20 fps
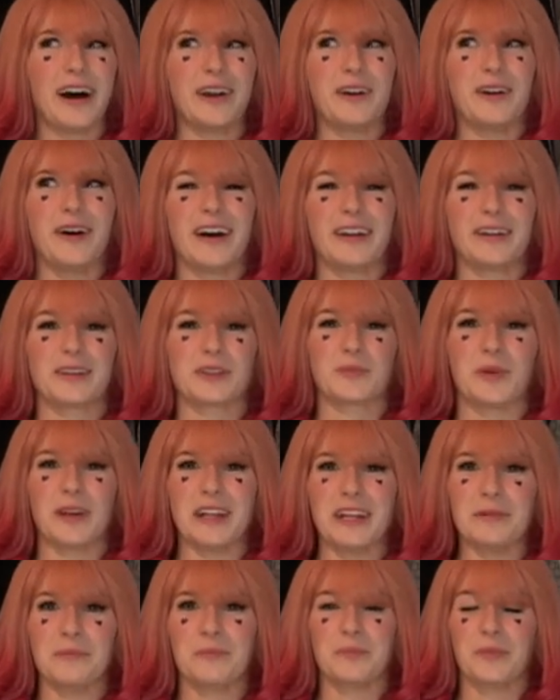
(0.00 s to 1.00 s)
I don't know how to
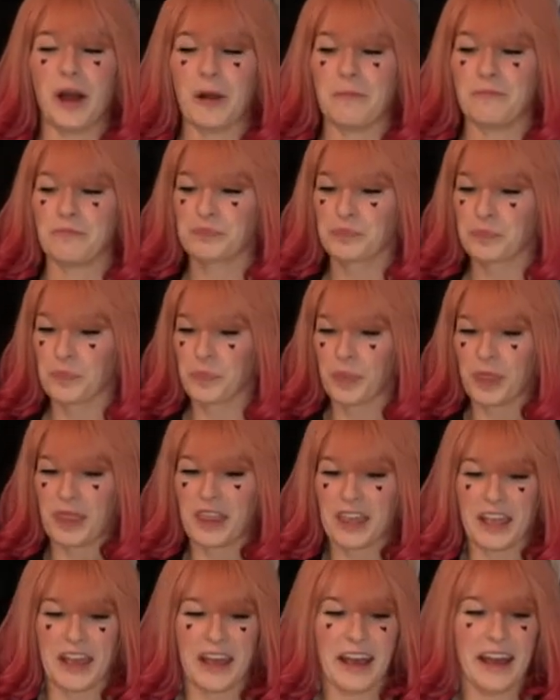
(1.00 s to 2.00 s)
explain it, but
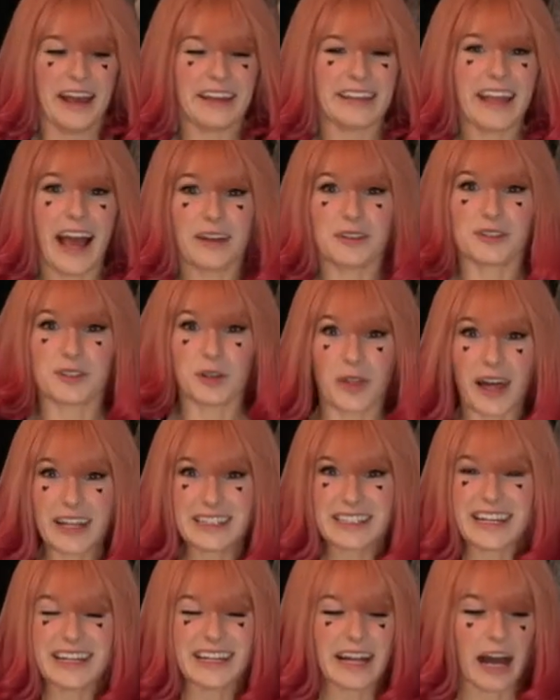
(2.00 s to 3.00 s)
yeah, so
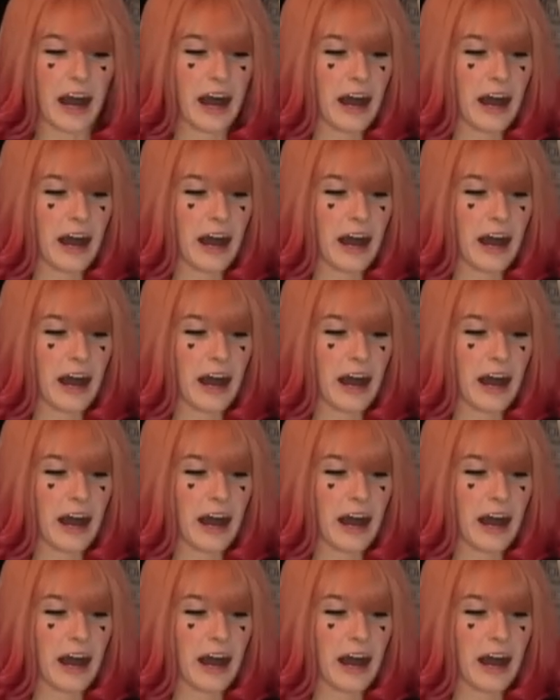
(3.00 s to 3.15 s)
that's it.